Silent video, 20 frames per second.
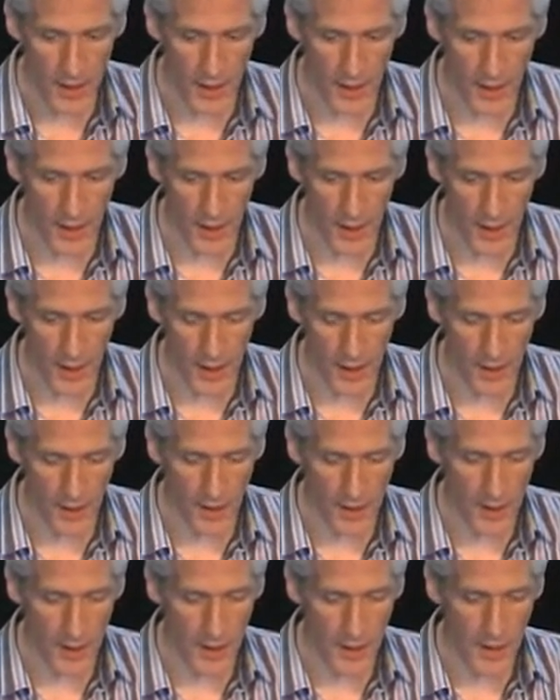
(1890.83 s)
Uh,
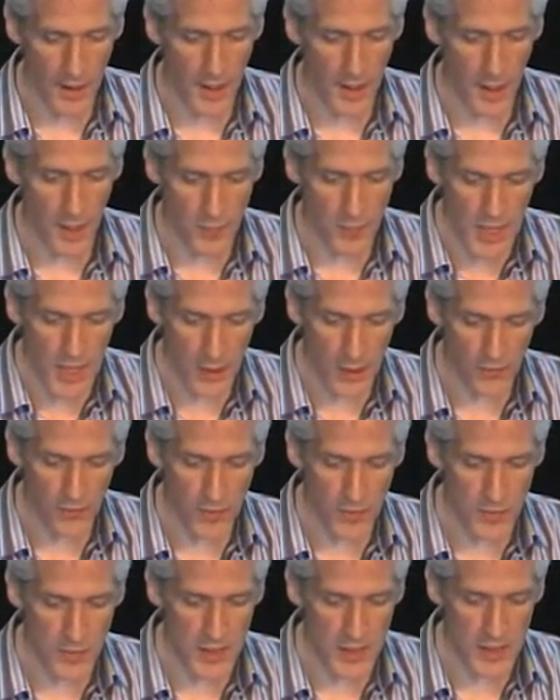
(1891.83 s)
and a payoff
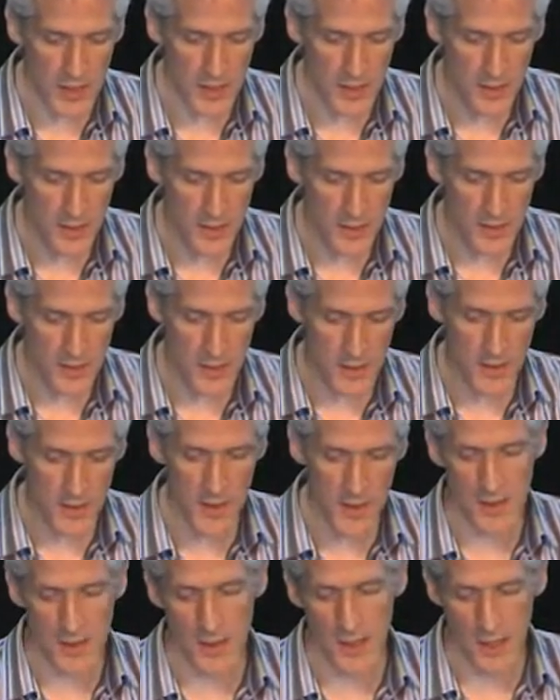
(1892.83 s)
would be
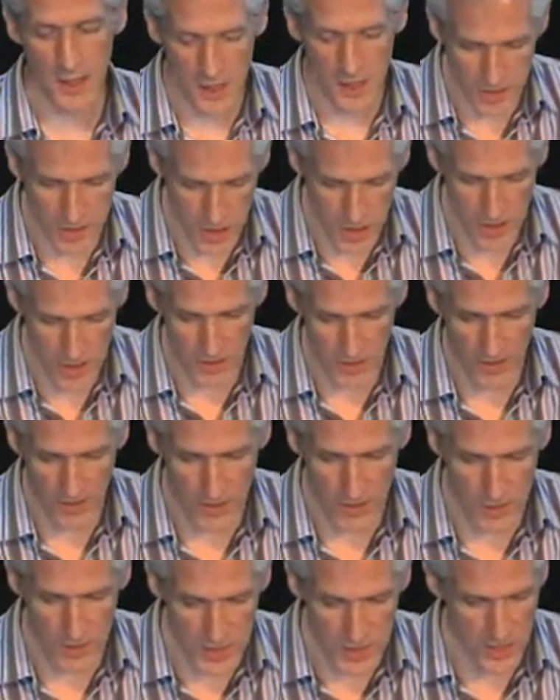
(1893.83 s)
that, that he could transfer
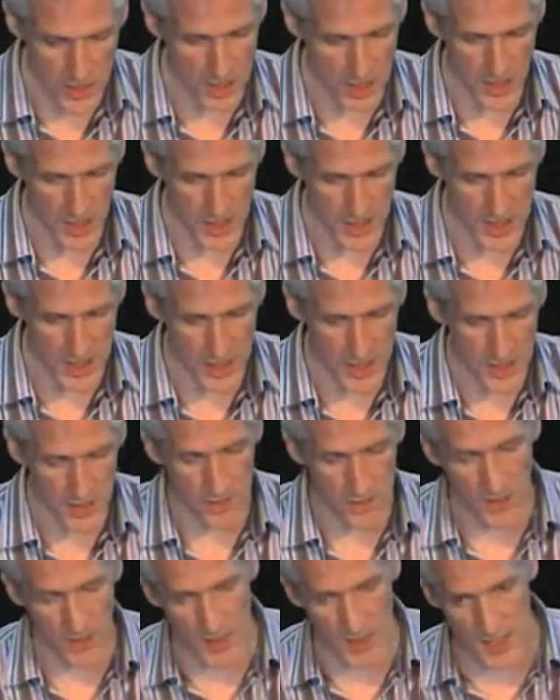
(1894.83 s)
various research ideas, so
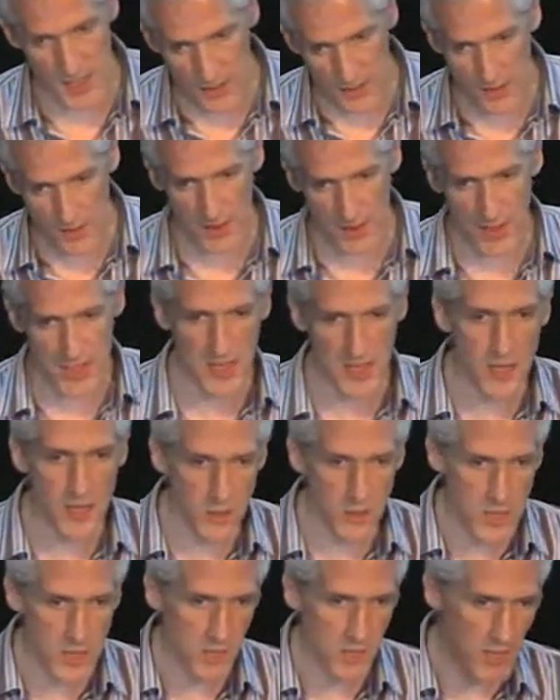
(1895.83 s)
various other things like
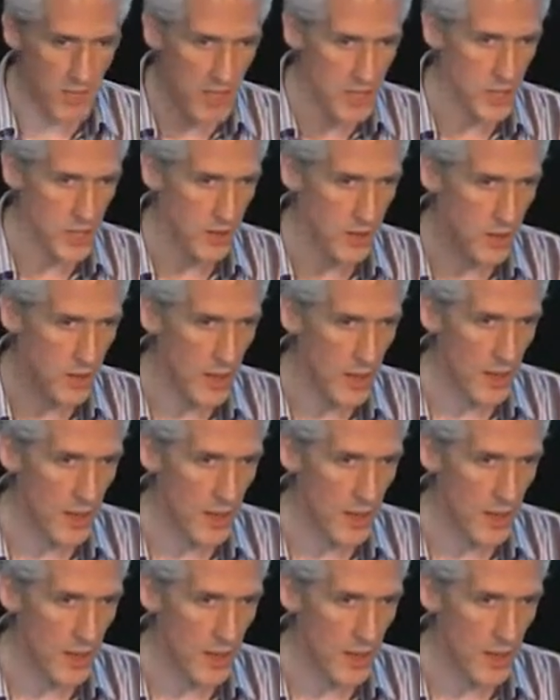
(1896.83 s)
units of measure,